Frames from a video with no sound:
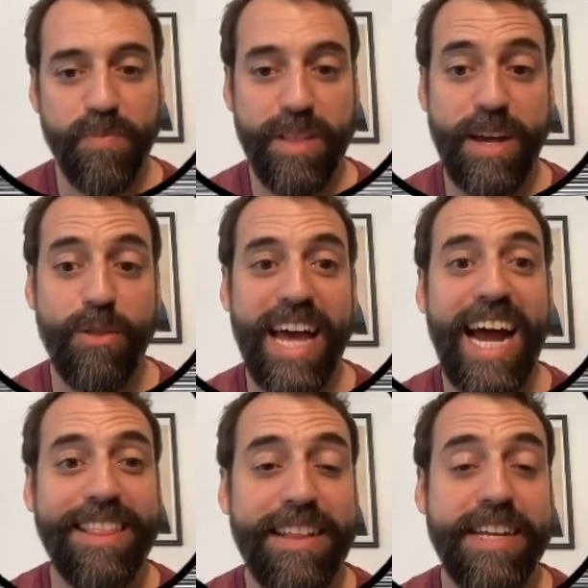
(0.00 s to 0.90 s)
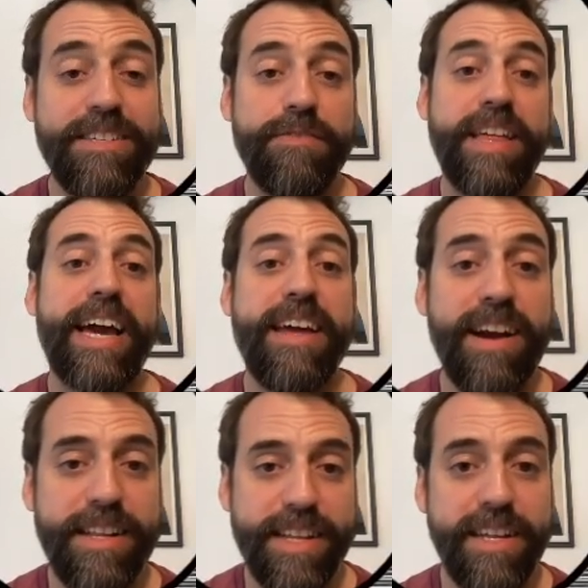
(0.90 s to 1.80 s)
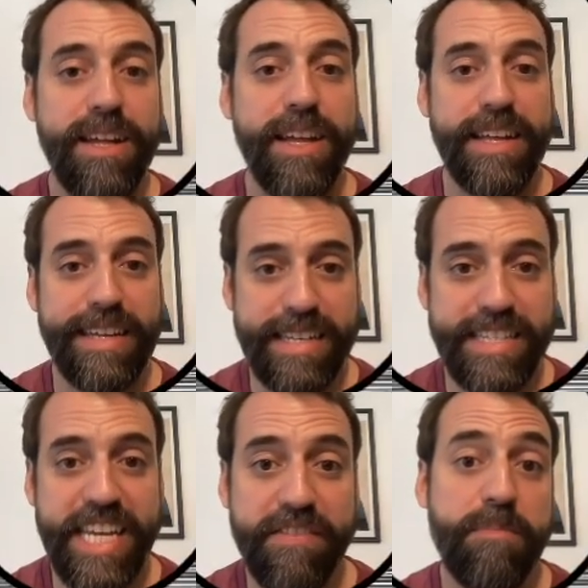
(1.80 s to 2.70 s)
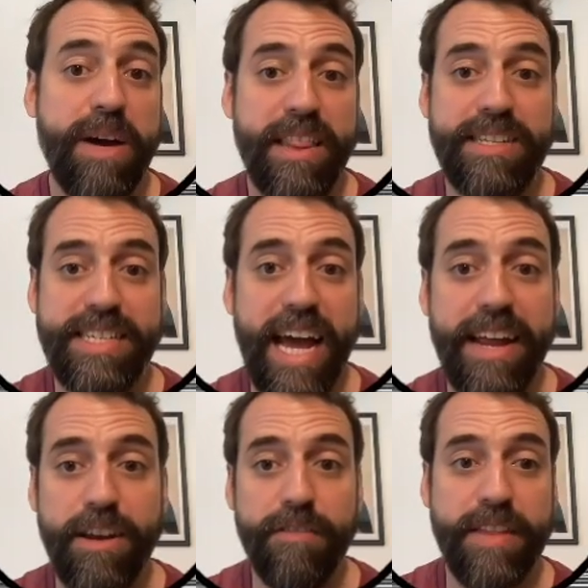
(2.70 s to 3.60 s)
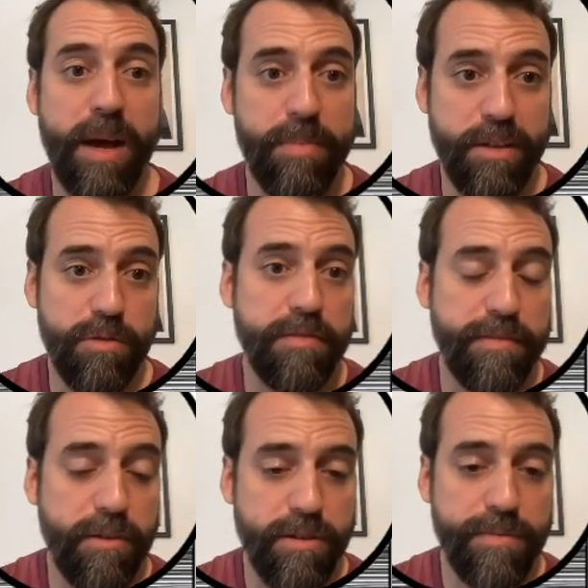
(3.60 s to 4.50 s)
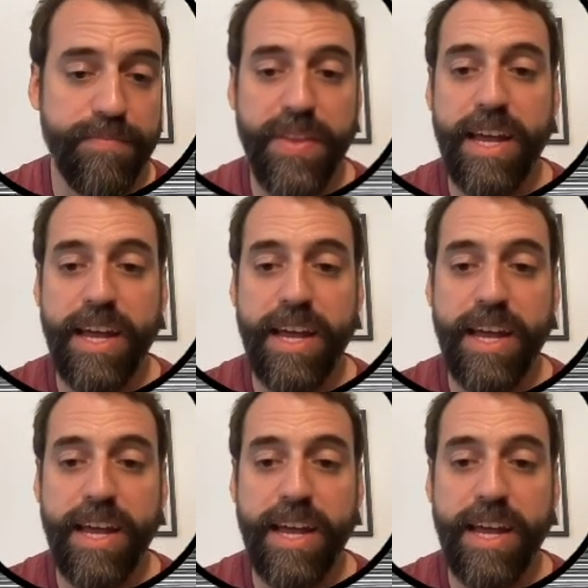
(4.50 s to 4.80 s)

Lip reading: Now, the handedness of the chirality is given by the sign of the amplitude of the phonon,